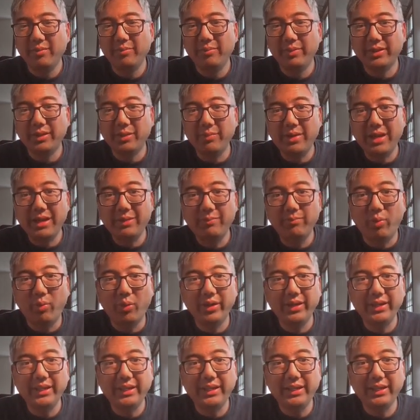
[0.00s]
But the main
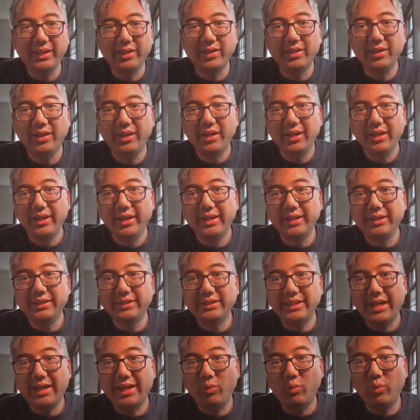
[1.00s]
point here
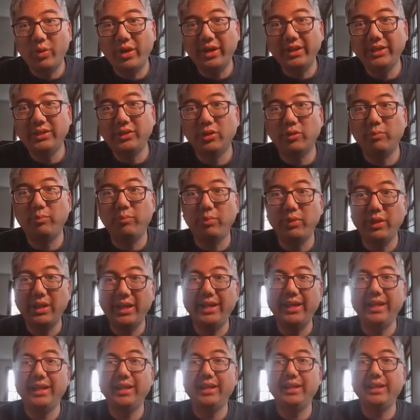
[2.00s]
is that when you're
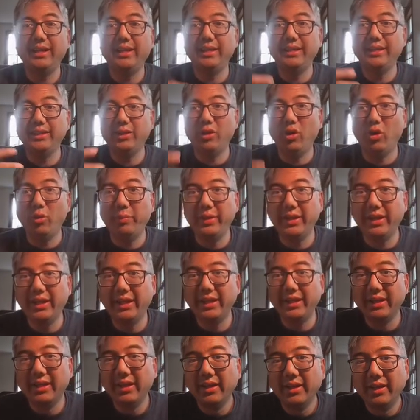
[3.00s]
playing in the
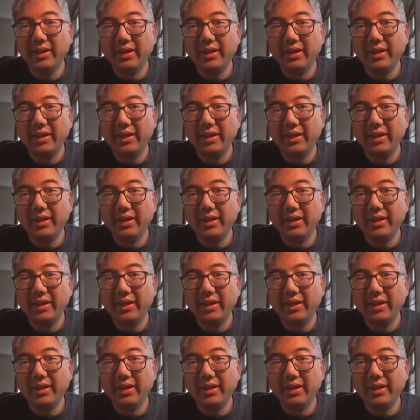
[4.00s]
opening,